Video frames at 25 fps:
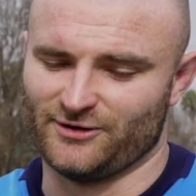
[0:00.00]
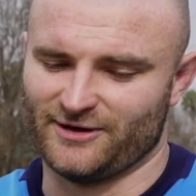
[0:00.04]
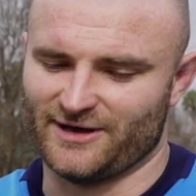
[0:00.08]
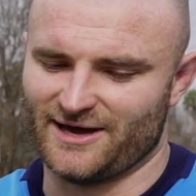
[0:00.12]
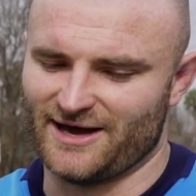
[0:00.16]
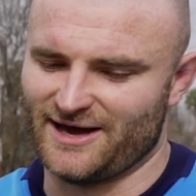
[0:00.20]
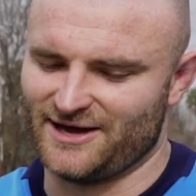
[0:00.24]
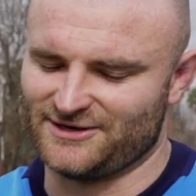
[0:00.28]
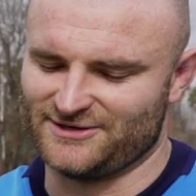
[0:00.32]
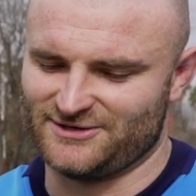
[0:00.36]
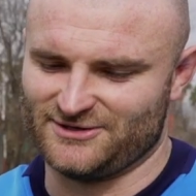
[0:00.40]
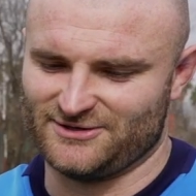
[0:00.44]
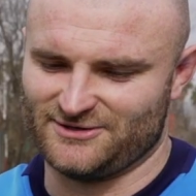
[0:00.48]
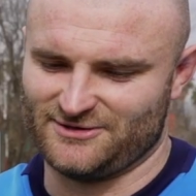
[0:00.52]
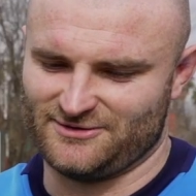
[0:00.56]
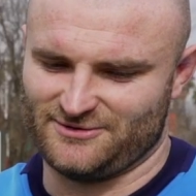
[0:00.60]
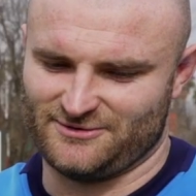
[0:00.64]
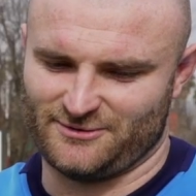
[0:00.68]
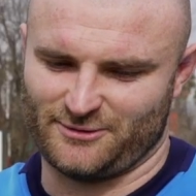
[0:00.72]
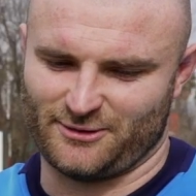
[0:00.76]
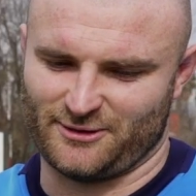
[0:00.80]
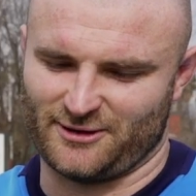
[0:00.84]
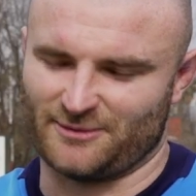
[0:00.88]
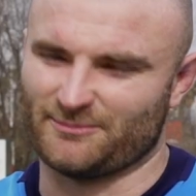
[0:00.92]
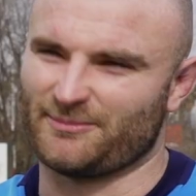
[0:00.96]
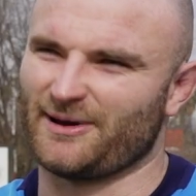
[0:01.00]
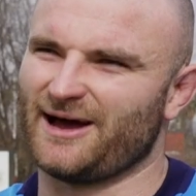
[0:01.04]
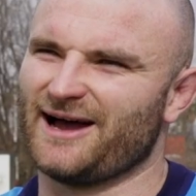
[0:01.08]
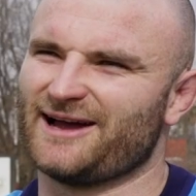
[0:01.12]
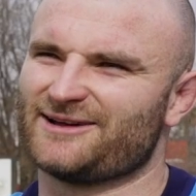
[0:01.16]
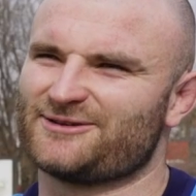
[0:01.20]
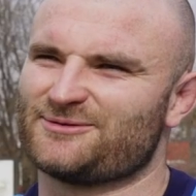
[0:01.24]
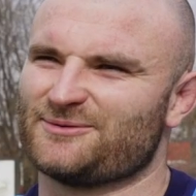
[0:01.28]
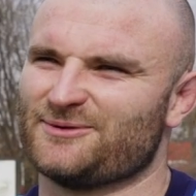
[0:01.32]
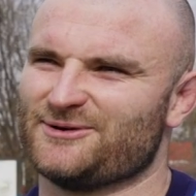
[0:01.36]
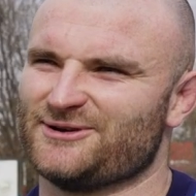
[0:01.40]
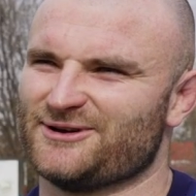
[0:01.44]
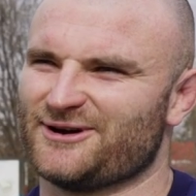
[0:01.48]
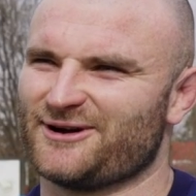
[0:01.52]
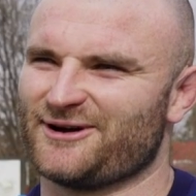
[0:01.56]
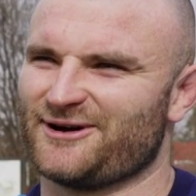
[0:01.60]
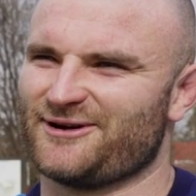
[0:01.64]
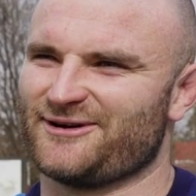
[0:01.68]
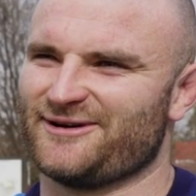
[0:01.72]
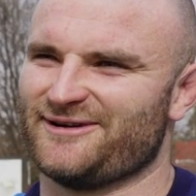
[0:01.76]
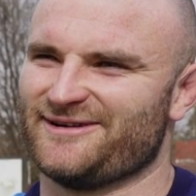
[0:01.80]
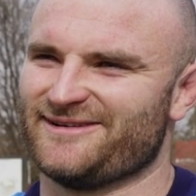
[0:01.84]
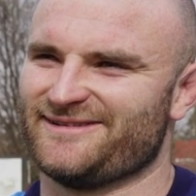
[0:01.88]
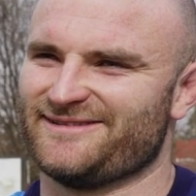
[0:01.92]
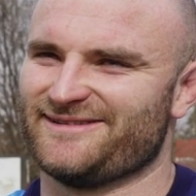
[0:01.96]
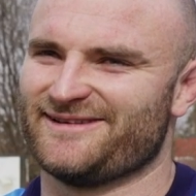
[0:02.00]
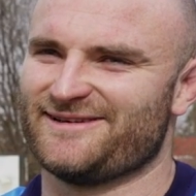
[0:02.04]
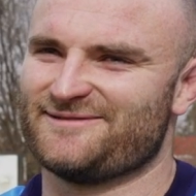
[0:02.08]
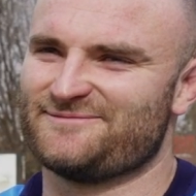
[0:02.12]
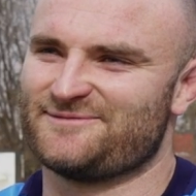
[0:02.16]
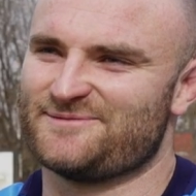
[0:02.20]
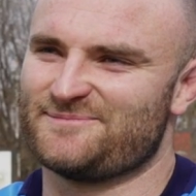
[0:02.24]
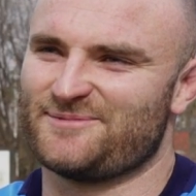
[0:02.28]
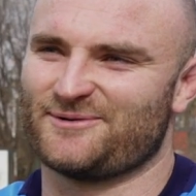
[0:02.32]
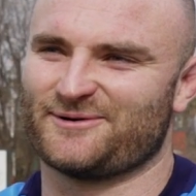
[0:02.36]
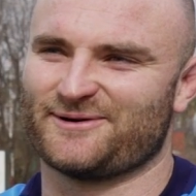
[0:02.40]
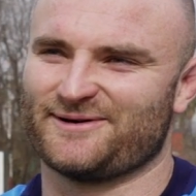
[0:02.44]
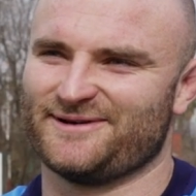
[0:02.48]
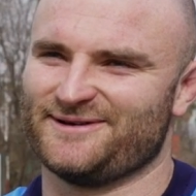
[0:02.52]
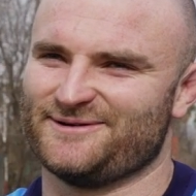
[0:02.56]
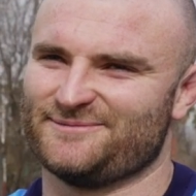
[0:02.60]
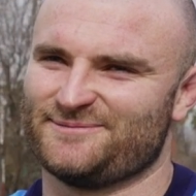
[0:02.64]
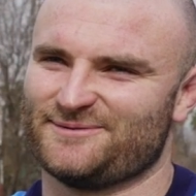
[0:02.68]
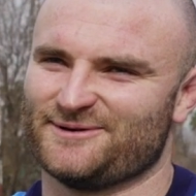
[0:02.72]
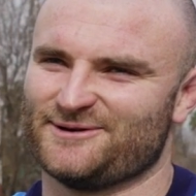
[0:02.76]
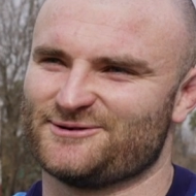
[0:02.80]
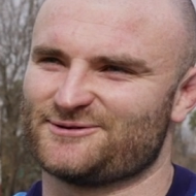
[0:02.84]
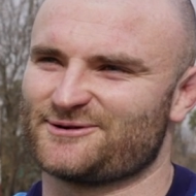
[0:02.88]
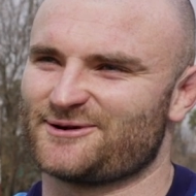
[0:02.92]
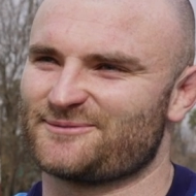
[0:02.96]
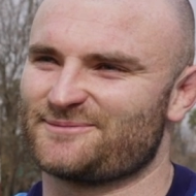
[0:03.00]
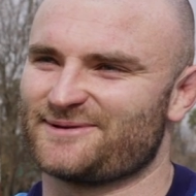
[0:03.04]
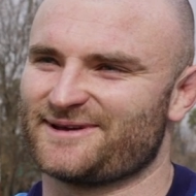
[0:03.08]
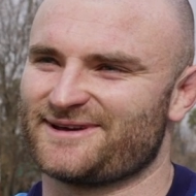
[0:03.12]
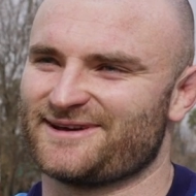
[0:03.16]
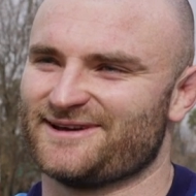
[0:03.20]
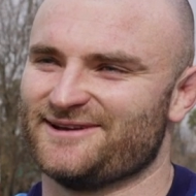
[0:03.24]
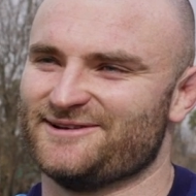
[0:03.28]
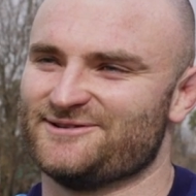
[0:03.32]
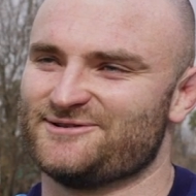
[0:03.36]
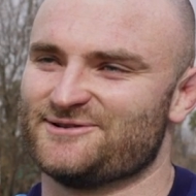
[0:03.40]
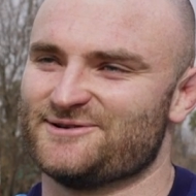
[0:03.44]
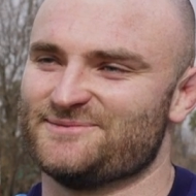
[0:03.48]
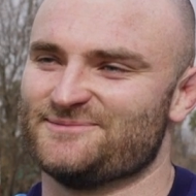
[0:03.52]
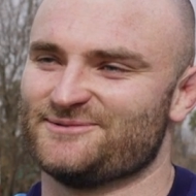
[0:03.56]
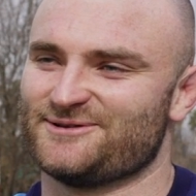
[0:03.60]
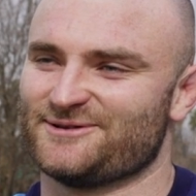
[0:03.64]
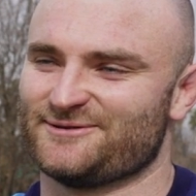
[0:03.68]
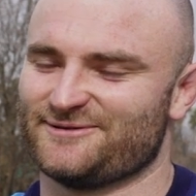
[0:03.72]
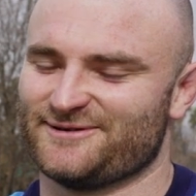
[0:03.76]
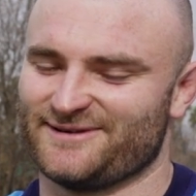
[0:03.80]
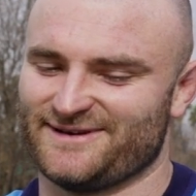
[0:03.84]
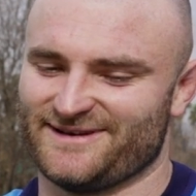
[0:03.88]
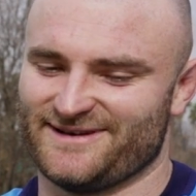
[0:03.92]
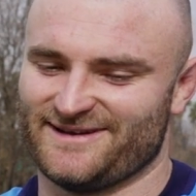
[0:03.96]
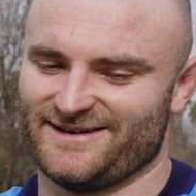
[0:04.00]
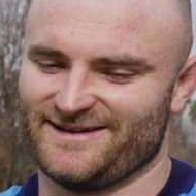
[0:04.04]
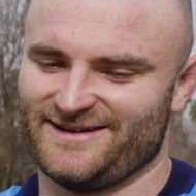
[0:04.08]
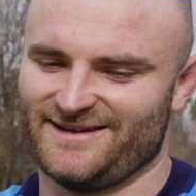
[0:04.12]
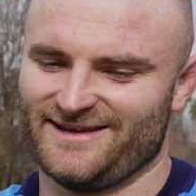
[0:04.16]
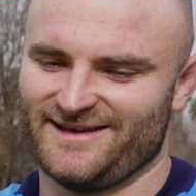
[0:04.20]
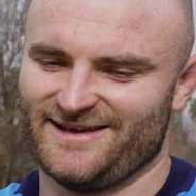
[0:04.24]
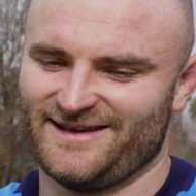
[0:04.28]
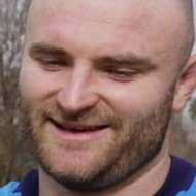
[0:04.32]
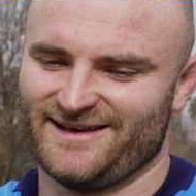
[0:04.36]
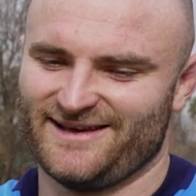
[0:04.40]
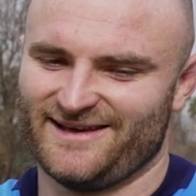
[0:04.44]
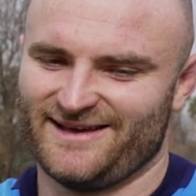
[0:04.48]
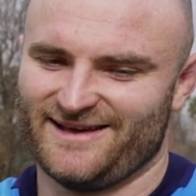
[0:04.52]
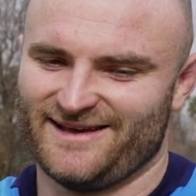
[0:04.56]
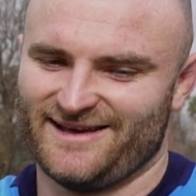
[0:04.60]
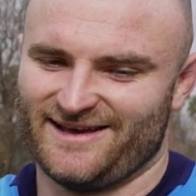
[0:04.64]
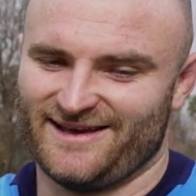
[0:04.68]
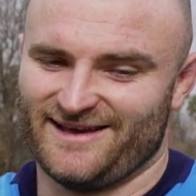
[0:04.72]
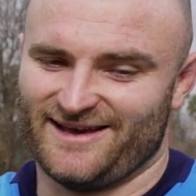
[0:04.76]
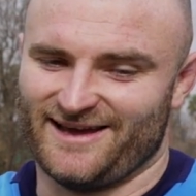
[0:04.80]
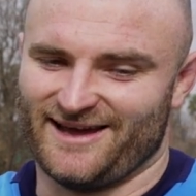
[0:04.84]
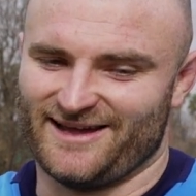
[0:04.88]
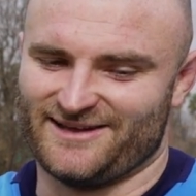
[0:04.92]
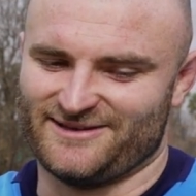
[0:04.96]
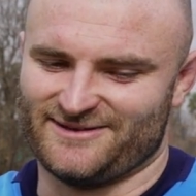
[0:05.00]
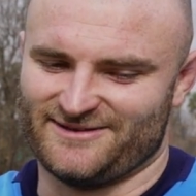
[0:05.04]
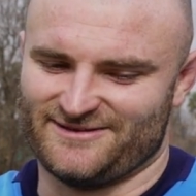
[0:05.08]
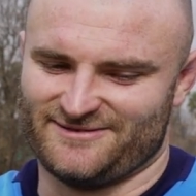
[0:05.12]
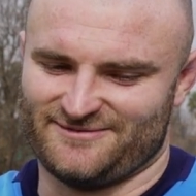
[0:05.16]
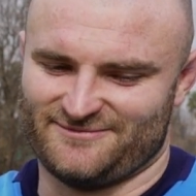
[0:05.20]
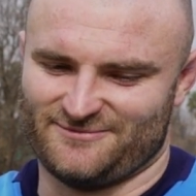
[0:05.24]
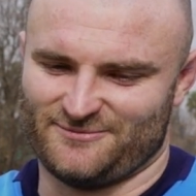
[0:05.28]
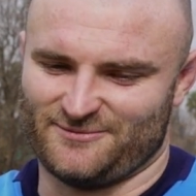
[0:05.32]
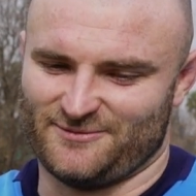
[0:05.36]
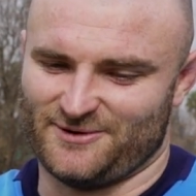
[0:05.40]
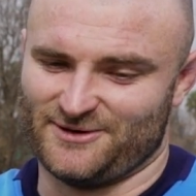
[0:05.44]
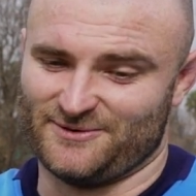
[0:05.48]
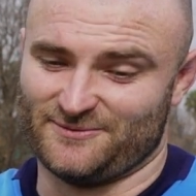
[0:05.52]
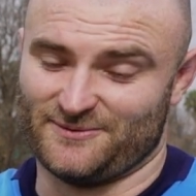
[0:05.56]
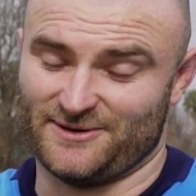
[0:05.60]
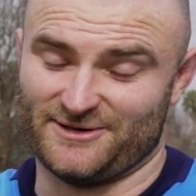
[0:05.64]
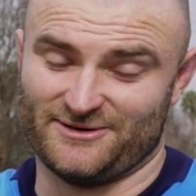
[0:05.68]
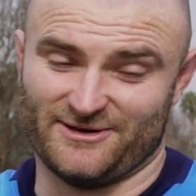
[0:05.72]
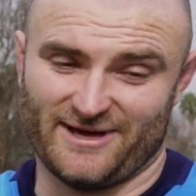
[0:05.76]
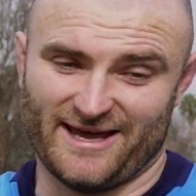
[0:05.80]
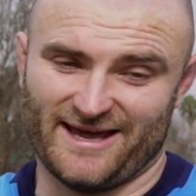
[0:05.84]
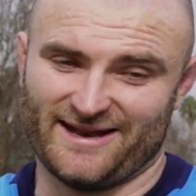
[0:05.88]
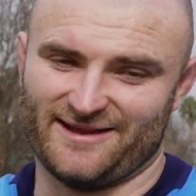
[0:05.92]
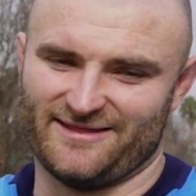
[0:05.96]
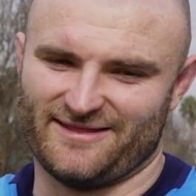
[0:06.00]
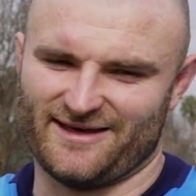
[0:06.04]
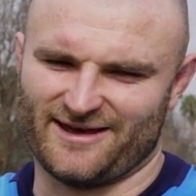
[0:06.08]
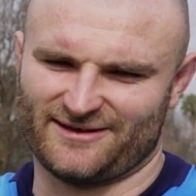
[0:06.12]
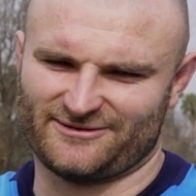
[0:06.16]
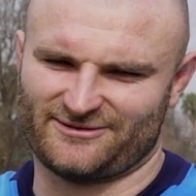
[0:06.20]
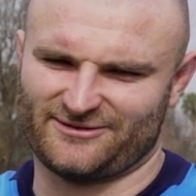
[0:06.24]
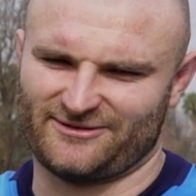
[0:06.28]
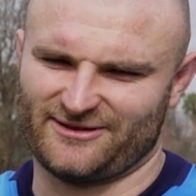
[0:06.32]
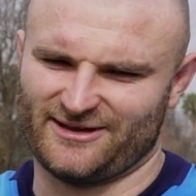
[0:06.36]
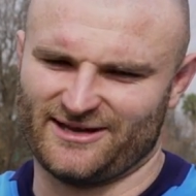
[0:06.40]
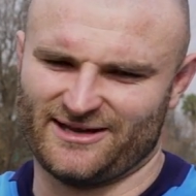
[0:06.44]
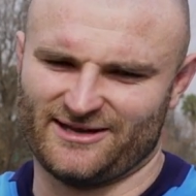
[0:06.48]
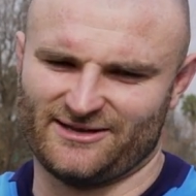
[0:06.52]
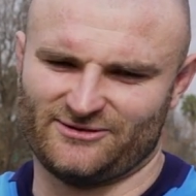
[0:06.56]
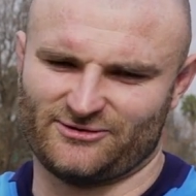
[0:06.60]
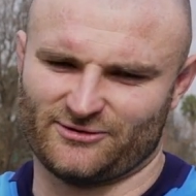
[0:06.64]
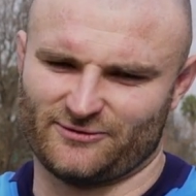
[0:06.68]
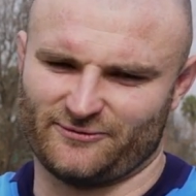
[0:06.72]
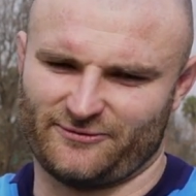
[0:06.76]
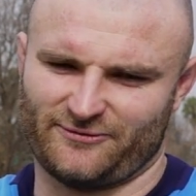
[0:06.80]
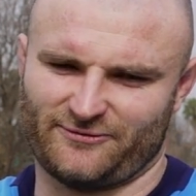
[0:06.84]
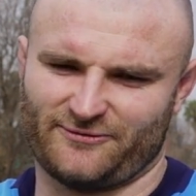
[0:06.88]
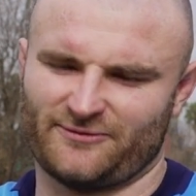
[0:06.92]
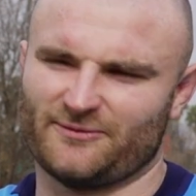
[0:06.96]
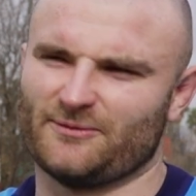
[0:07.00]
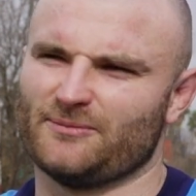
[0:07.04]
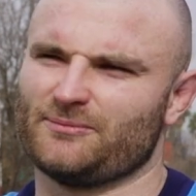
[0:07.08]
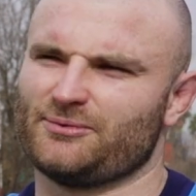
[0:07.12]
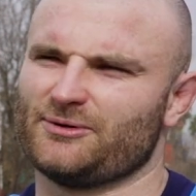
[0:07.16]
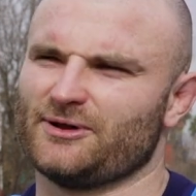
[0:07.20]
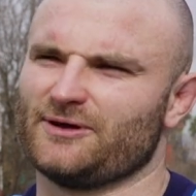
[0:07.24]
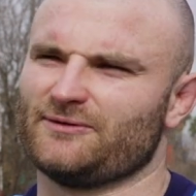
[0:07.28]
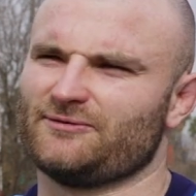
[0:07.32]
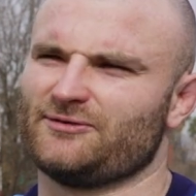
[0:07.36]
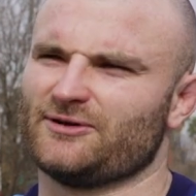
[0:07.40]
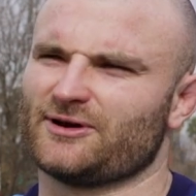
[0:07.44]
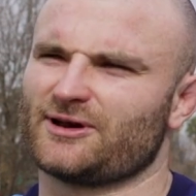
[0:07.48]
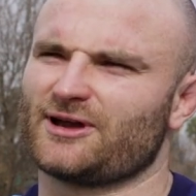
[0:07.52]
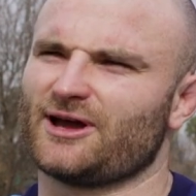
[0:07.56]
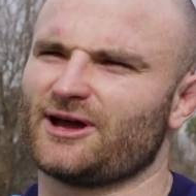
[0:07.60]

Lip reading: yeah. You think back to when you're younger and every boy who plays rugby kind of dreams of it. And when you hit that stage of playing for your